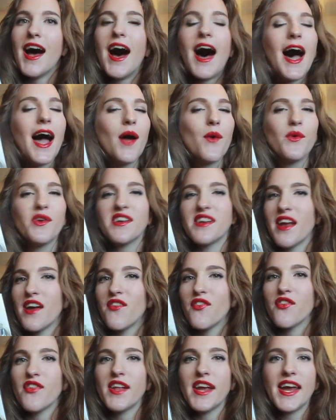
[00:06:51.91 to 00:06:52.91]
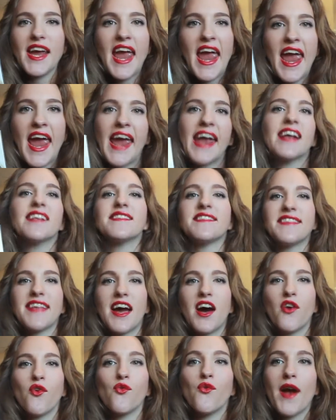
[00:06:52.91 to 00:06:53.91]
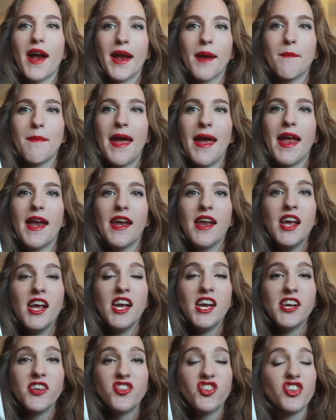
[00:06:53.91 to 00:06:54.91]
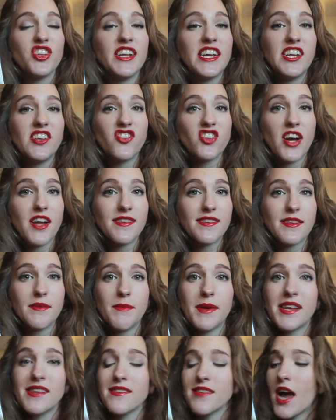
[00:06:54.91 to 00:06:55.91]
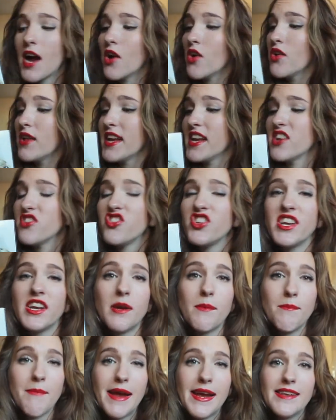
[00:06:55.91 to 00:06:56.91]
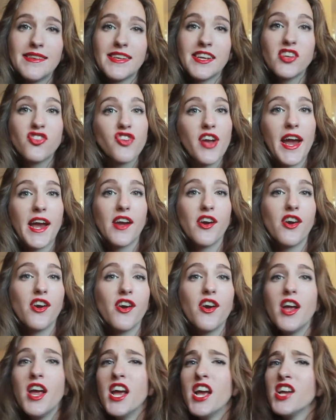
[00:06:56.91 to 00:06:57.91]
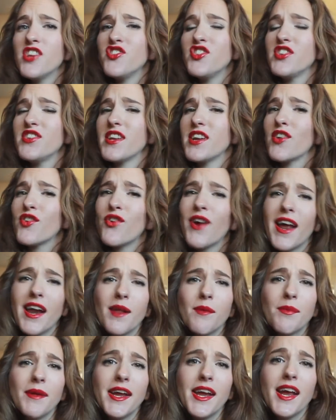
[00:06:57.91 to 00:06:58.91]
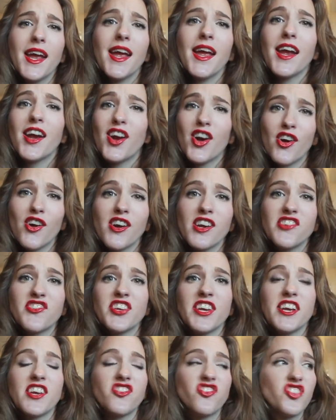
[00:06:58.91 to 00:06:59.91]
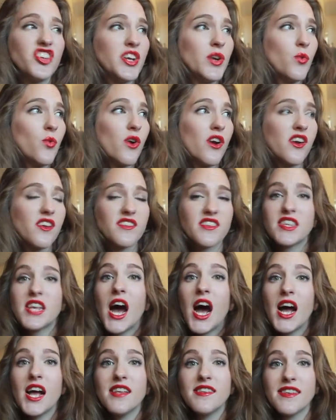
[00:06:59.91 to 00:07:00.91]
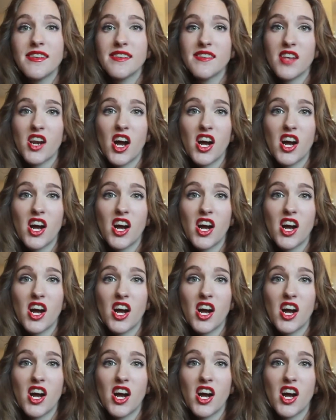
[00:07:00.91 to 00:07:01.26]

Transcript: I would definitely hands down recommend Chalene Johnson because not only is she an amazing trainer, she's incredibly encouraging. She works tons as an